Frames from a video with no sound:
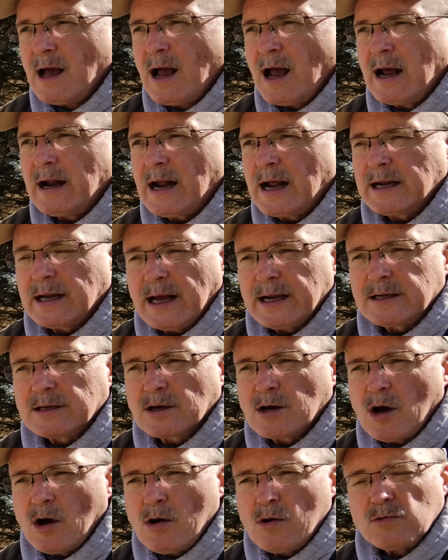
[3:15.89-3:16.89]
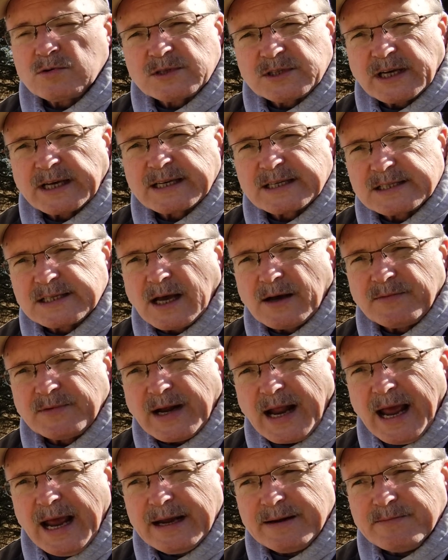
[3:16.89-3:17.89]
and I'd like to go 6, 7,
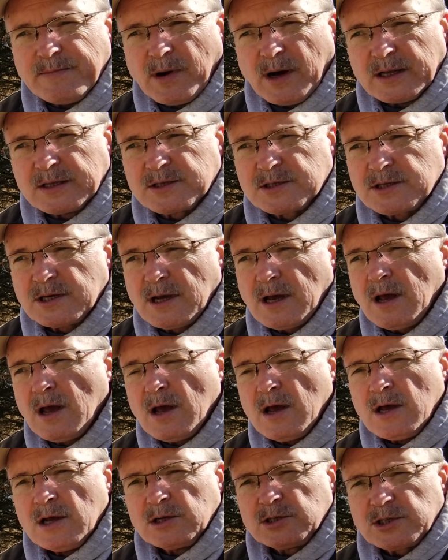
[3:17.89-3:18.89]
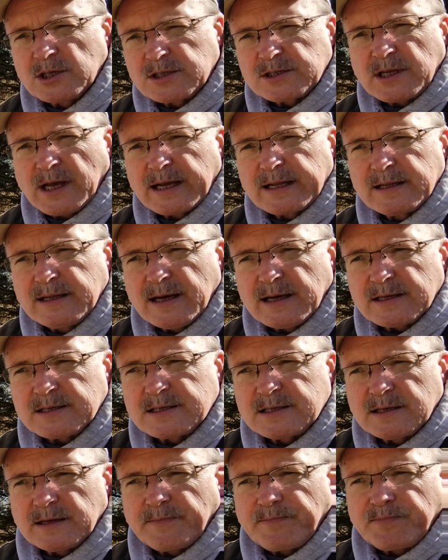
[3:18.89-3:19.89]
8 months just like
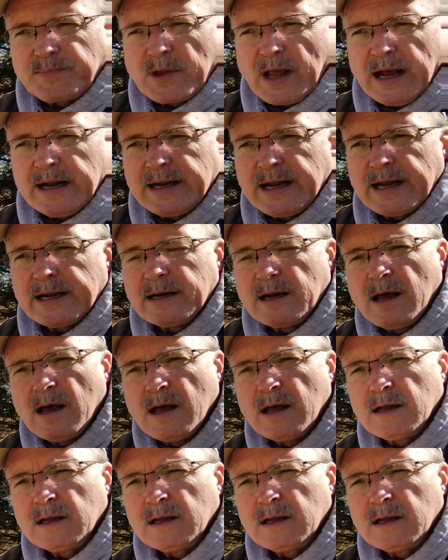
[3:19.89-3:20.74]
this, and then